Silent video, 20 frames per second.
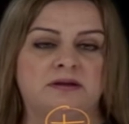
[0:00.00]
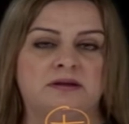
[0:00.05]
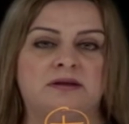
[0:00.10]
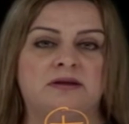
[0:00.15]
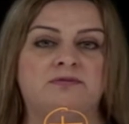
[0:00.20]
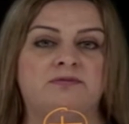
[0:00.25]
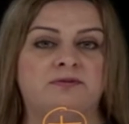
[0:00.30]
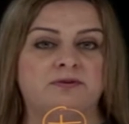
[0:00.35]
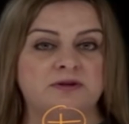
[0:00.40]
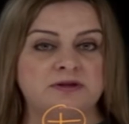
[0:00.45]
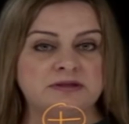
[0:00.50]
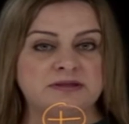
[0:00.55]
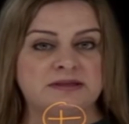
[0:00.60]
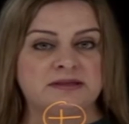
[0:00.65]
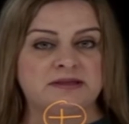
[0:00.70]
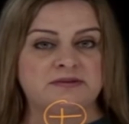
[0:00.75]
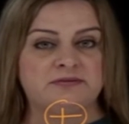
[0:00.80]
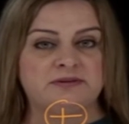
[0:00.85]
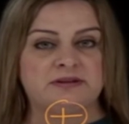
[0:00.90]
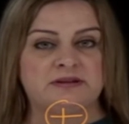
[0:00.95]
The first
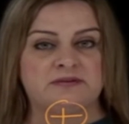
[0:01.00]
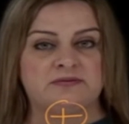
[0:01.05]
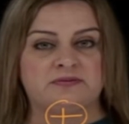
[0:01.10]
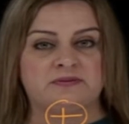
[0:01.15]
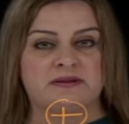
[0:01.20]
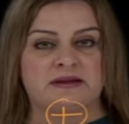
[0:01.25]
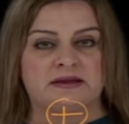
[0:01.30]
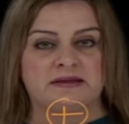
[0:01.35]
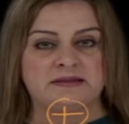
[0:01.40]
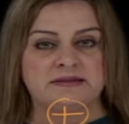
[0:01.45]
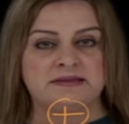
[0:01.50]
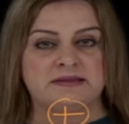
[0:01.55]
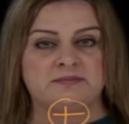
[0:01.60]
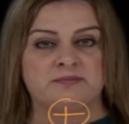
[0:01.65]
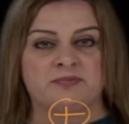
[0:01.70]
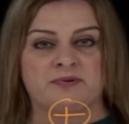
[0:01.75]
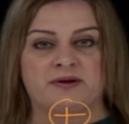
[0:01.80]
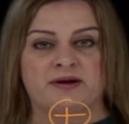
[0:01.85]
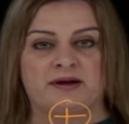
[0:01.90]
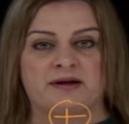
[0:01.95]
derivative test
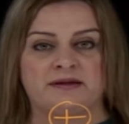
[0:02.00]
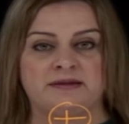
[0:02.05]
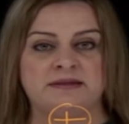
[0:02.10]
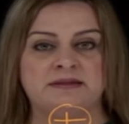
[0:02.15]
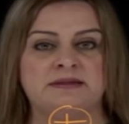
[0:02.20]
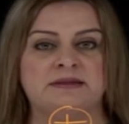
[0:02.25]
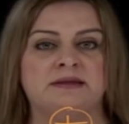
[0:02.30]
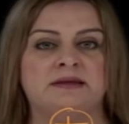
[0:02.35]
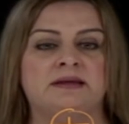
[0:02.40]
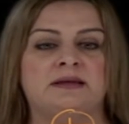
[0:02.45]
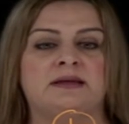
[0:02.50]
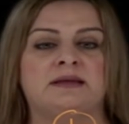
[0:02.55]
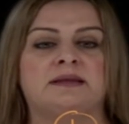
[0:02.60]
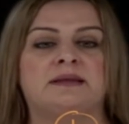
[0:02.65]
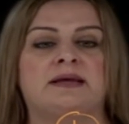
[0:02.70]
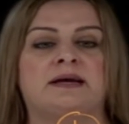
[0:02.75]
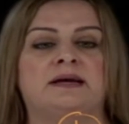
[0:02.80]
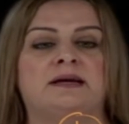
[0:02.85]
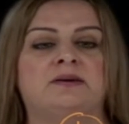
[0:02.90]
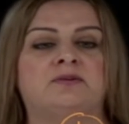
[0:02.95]
implies
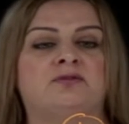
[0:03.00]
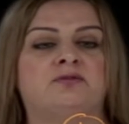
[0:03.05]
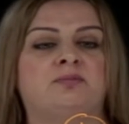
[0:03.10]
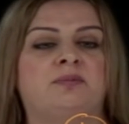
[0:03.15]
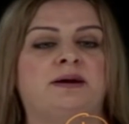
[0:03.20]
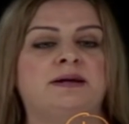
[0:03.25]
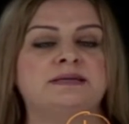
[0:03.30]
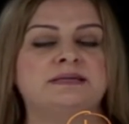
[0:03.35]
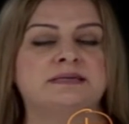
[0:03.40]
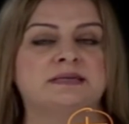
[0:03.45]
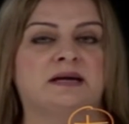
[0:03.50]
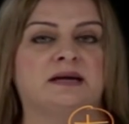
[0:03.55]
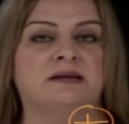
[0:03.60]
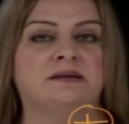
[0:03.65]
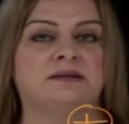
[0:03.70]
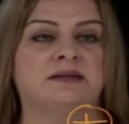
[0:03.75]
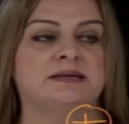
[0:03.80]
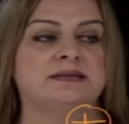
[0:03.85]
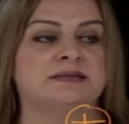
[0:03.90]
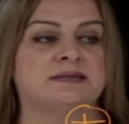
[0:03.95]
that if my
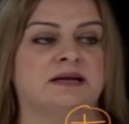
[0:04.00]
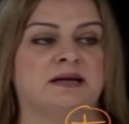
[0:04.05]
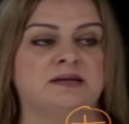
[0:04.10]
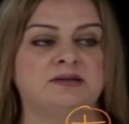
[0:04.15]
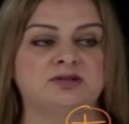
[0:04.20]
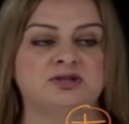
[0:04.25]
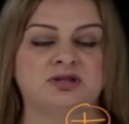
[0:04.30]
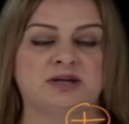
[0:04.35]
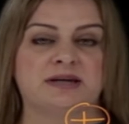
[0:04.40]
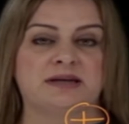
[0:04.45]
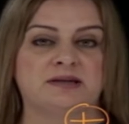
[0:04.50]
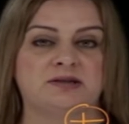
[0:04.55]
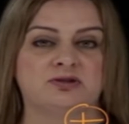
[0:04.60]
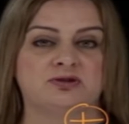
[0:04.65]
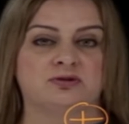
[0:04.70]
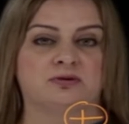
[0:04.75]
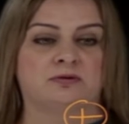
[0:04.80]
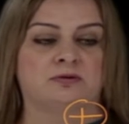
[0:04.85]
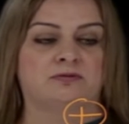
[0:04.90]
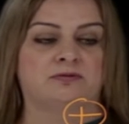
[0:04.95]
sign does not
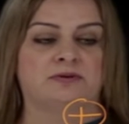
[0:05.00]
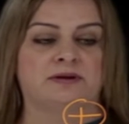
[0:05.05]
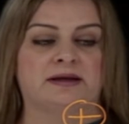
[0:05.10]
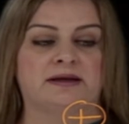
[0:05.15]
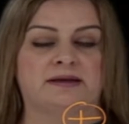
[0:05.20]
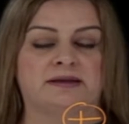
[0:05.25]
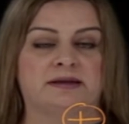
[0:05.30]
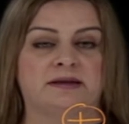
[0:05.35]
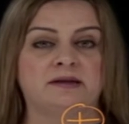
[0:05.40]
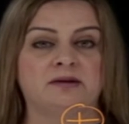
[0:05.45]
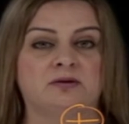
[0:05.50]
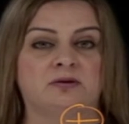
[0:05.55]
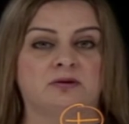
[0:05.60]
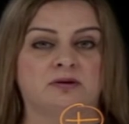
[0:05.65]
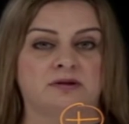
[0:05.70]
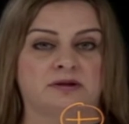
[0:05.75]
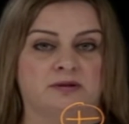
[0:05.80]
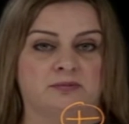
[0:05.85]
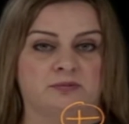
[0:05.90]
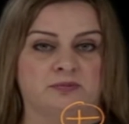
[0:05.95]
change over a critical
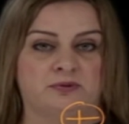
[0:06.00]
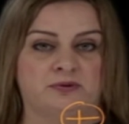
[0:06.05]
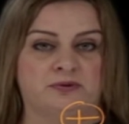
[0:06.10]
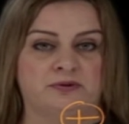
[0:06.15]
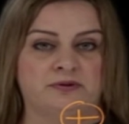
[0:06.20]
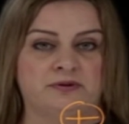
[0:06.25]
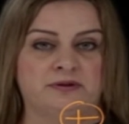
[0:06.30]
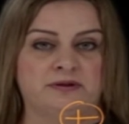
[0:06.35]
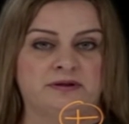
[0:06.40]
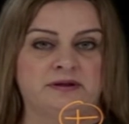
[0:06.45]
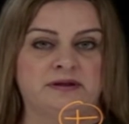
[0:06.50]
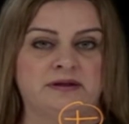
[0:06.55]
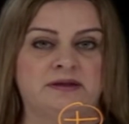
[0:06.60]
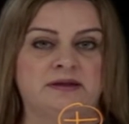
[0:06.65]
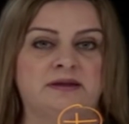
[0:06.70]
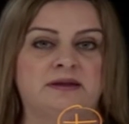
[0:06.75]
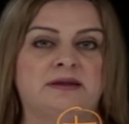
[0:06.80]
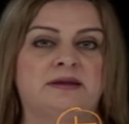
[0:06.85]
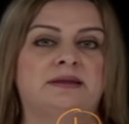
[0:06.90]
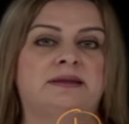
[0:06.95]
number,
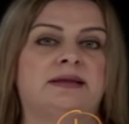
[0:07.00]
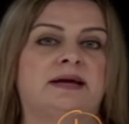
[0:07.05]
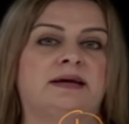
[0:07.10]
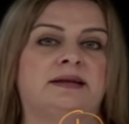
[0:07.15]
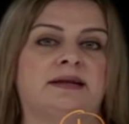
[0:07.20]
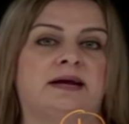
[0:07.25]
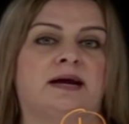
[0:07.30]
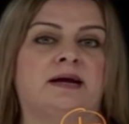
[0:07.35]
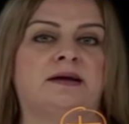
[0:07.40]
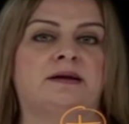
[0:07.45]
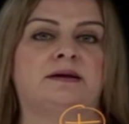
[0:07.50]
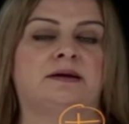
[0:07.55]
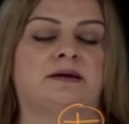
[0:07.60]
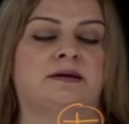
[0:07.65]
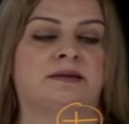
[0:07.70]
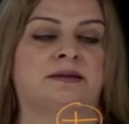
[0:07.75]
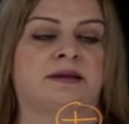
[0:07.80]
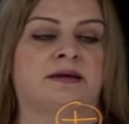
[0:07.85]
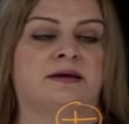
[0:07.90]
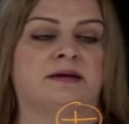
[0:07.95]
then
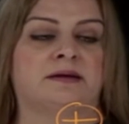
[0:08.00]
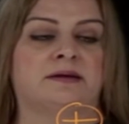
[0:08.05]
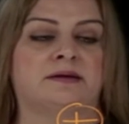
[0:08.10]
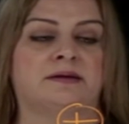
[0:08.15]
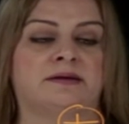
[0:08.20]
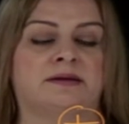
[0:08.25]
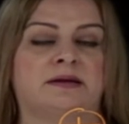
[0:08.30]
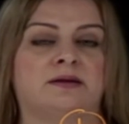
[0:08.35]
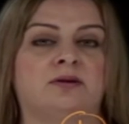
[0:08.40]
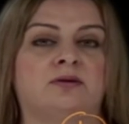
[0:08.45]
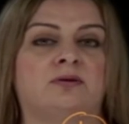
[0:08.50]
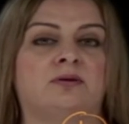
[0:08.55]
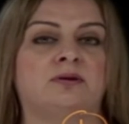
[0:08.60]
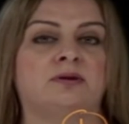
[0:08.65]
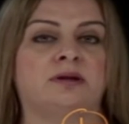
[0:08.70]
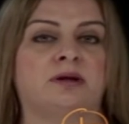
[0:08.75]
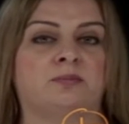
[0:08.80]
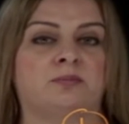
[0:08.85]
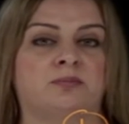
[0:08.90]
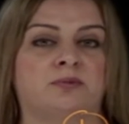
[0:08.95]
the critical
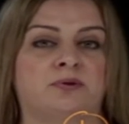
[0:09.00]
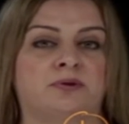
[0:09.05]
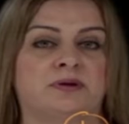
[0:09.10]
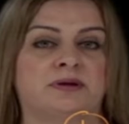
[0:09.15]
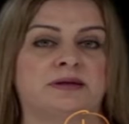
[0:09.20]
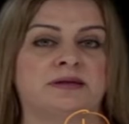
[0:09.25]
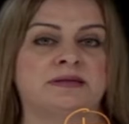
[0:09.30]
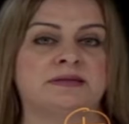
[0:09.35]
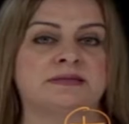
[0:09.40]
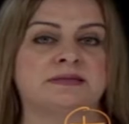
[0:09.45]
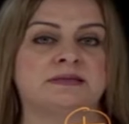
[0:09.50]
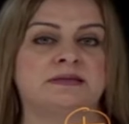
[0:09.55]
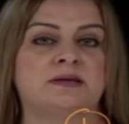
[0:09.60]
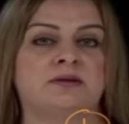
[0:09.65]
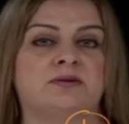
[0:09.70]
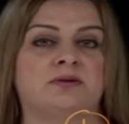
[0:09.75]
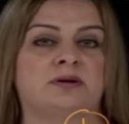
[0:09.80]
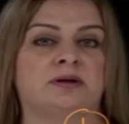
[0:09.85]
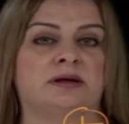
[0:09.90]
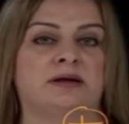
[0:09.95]
number is
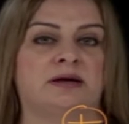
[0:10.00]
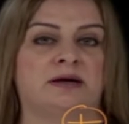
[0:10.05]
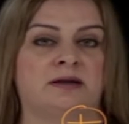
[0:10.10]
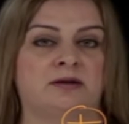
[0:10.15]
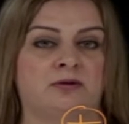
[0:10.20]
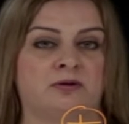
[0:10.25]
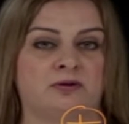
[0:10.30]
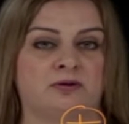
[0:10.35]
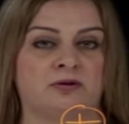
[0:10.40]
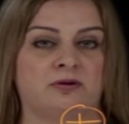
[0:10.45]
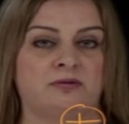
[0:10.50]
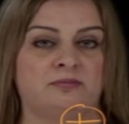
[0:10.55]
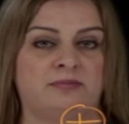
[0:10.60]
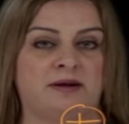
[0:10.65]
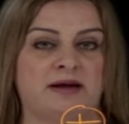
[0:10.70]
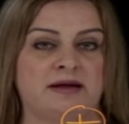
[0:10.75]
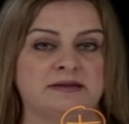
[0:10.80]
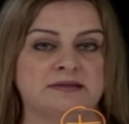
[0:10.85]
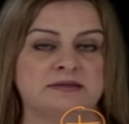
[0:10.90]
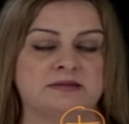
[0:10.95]
neither a local
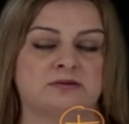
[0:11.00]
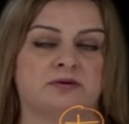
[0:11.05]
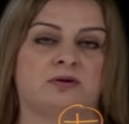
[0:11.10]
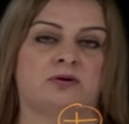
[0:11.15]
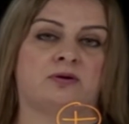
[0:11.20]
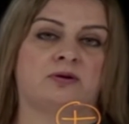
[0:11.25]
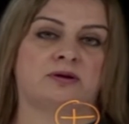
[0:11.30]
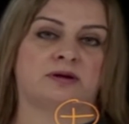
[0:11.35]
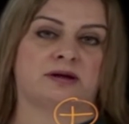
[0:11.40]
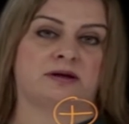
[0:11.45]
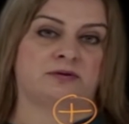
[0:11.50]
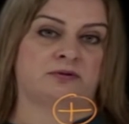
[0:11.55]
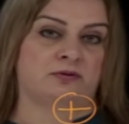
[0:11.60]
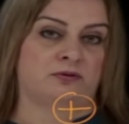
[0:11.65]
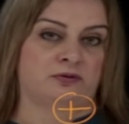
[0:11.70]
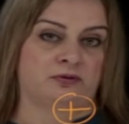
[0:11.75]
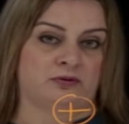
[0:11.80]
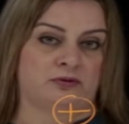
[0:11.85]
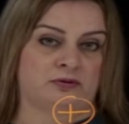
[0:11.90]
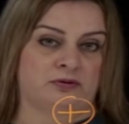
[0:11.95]
max or
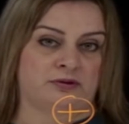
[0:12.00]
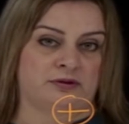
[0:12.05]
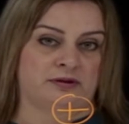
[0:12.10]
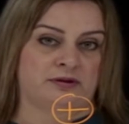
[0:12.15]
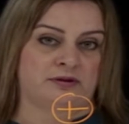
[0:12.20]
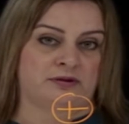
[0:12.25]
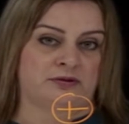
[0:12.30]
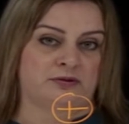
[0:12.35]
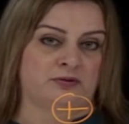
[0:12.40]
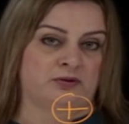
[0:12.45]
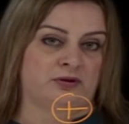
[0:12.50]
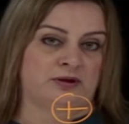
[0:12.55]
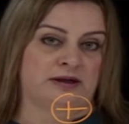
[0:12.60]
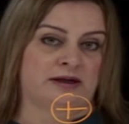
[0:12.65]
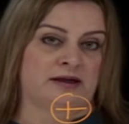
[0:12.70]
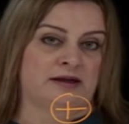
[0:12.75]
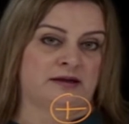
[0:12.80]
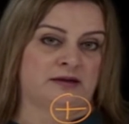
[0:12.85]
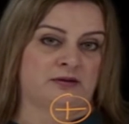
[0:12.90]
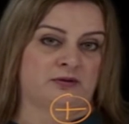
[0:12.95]
nor
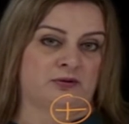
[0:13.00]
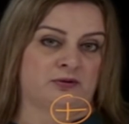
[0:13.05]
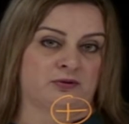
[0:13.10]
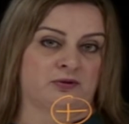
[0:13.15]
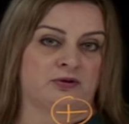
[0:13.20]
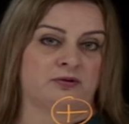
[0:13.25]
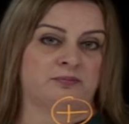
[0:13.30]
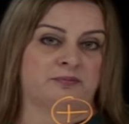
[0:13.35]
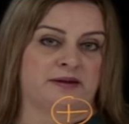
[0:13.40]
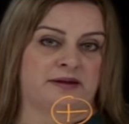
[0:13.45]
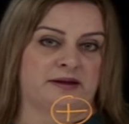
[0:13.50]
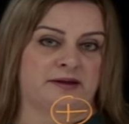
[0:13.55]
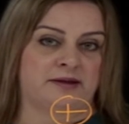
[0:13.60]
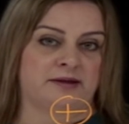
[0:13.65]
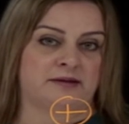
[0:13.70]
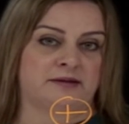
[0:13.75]
a local min.